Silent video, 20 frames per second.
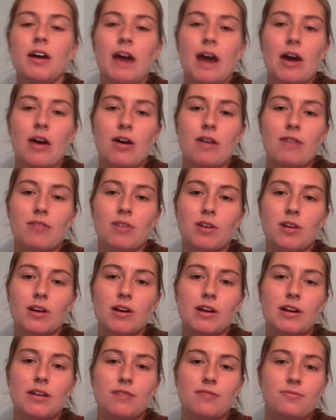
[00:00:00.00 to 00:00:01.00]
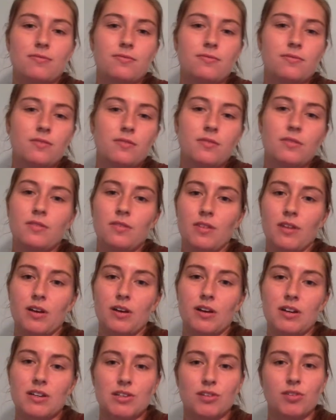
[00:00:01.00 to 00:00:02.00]
However, if there
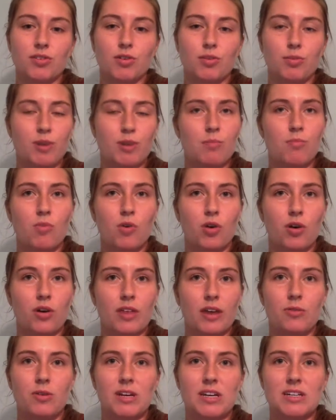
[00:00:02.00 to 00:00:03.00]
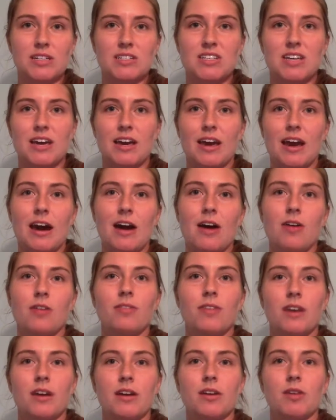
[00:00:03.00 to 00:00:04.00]
is a little bit more that we need to take out,
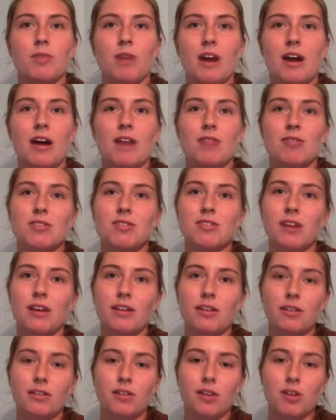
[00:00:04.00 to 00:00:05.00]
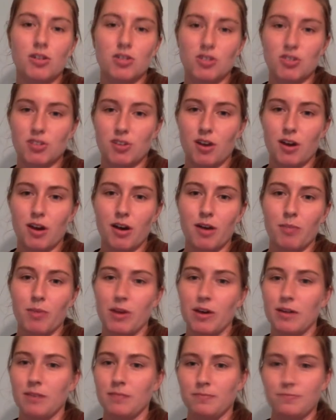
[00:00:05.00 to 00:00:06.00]
then you might have a slightly larger scar,
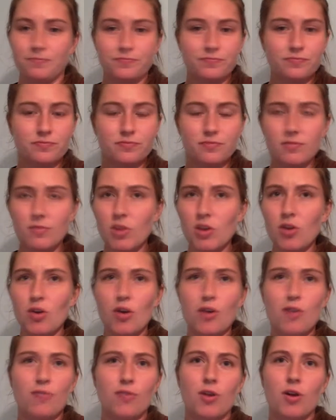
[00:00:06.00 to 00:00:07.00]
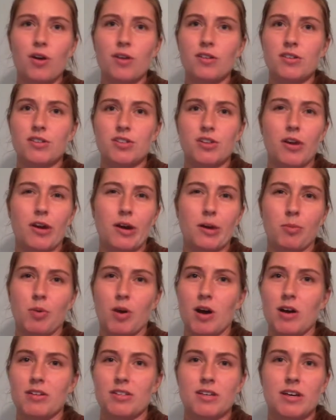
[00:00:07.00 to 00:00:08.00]
but overall the scarring
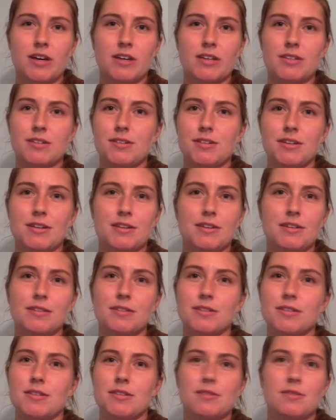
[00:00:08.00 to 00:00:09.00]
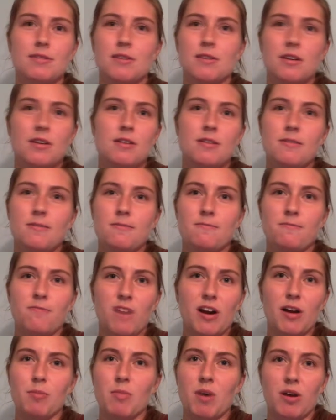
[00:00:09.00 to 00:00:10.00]
process is
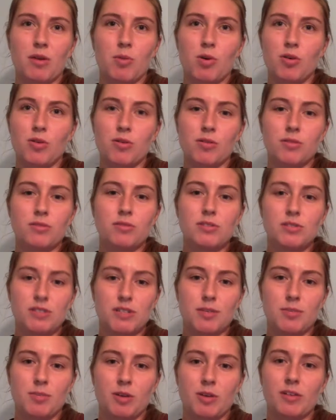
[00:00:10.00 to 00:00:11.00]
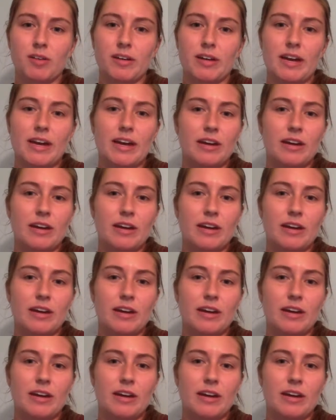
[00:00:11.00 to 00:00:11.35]
very minimal typically.